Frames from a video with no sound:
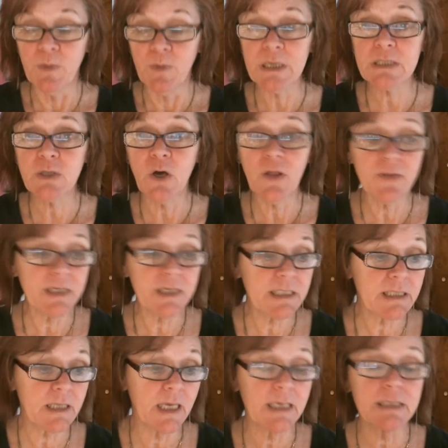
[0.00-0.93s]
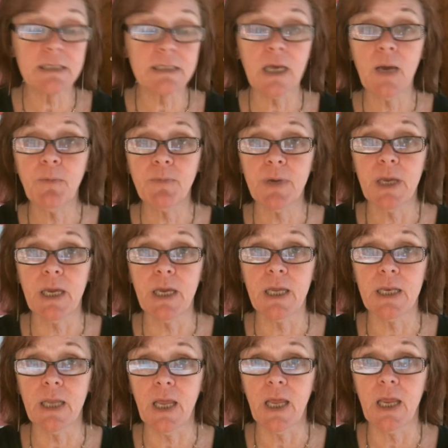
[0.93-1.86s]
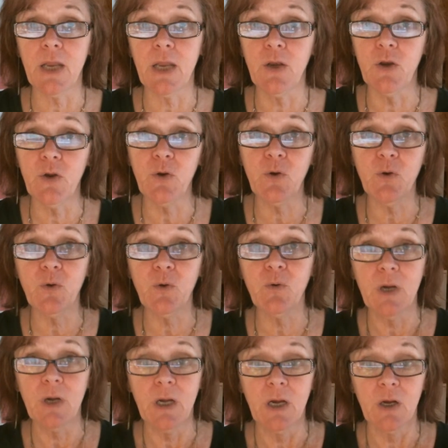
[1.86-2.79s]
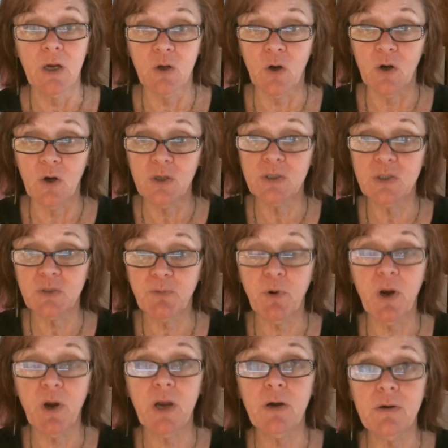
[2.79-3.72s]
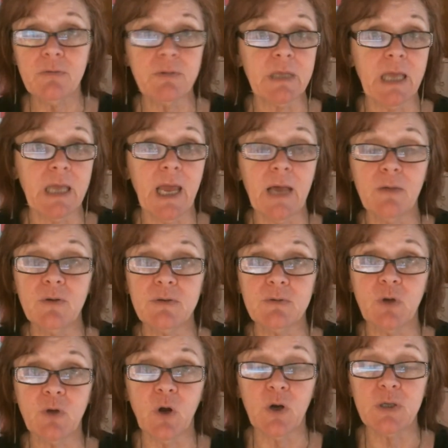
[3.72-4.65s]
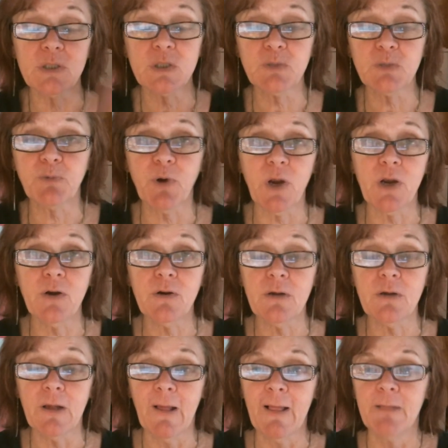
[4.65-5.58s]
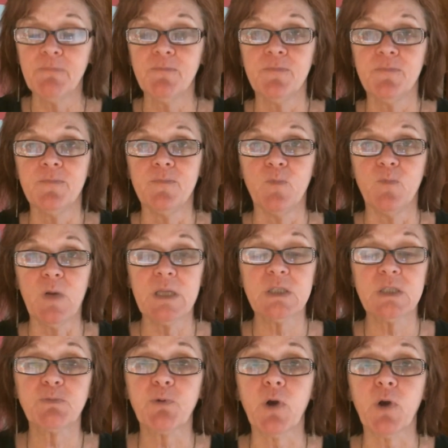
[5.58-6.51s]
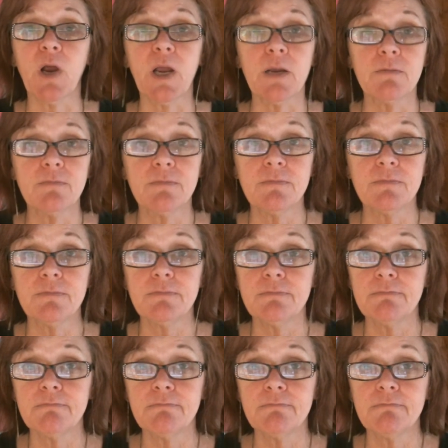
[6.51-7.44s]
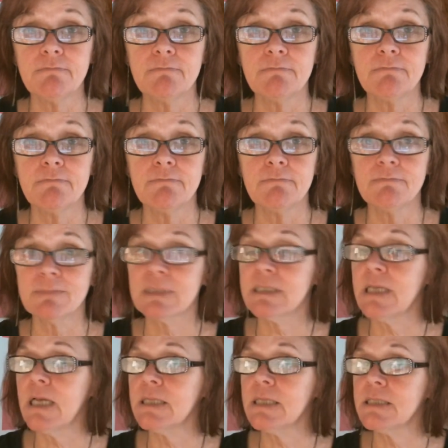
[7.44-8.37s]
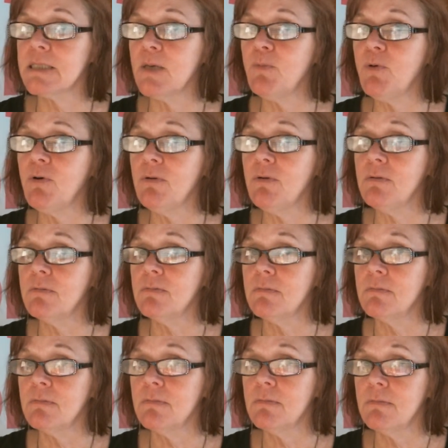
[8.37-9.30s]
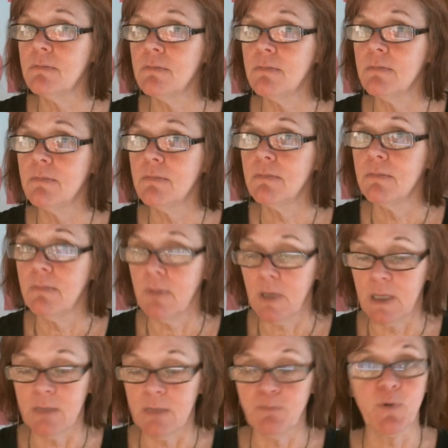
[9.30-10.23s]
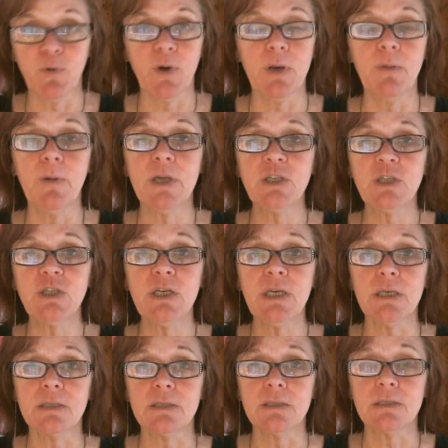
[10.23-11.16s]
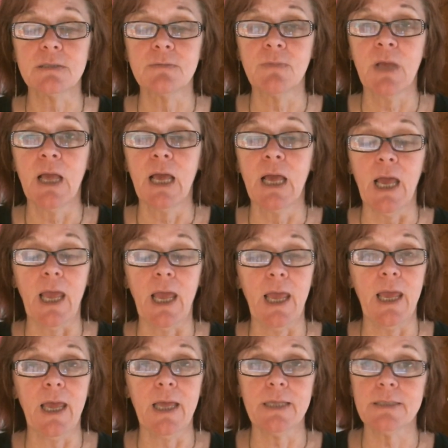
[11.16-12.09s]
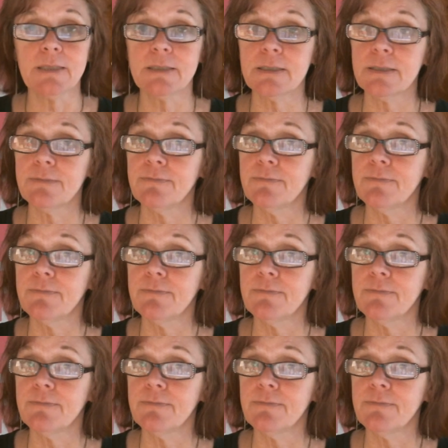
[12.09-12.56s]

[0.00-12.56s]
Mix all these things up in a new garden sprayer, gallon garden sprayer, and spray. Sounds simple? It pretty much is. And